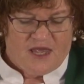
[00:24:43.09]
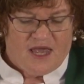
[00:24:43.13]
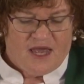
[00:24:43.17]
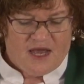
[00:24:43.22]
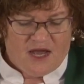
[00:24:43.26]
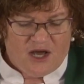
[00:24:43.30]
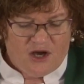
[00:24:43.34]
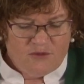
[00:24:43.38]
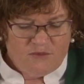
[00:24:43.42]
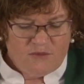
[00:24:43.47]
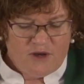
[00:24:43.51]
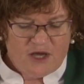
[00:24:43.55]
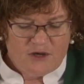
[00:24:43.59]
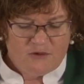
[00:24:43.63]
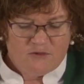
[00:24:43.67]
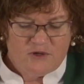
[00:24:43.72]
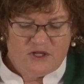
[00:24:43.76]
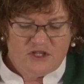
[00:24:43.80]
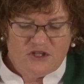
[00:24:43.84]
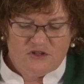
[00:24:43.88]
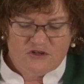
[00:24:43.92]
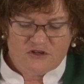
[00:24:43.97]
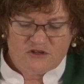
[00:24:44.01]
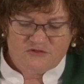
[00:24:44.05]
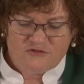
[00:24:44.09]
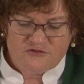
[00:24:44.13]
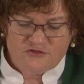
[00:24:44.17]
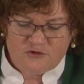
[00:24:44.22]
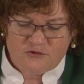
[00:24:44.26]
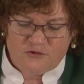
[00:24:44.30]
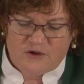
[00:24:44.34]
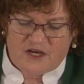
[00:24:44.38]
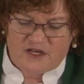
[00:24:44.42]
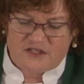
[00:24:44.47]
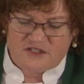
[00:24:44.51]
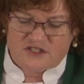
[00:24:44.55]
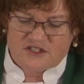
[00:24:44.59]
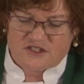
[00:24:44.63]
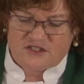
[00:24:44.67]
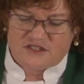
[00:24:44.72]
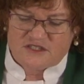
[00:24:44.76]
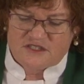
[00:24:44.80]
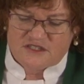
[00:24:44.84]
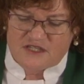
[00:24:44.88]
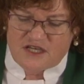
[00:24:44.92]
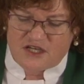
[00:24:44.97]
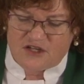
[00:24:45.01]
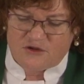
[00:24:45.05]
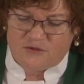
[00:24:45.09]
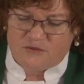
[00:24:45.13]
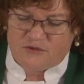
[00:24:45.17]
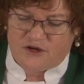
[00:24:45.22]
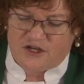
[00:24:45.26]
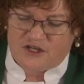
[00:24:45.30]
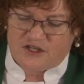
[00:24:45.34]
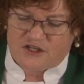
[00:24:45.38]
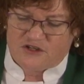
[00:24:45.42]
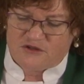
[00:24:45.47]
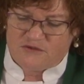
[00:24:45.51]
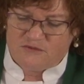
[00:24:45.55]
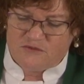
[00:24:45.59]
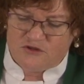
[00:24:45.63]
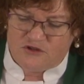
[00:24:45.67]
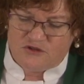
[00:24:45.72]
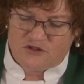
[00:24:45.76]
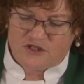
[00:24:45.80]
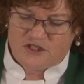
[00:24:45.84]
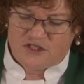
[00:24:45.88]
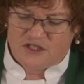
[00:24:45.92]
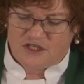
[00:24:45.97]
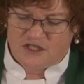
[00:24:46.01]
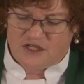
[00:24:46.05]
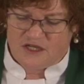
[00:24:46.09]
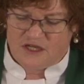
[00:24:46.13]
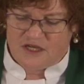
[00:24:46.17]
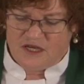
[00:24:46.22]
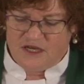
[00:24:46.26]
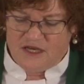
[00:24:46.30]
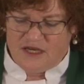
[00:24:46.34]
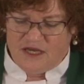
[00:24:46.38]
How might we look for ways to celebrate community?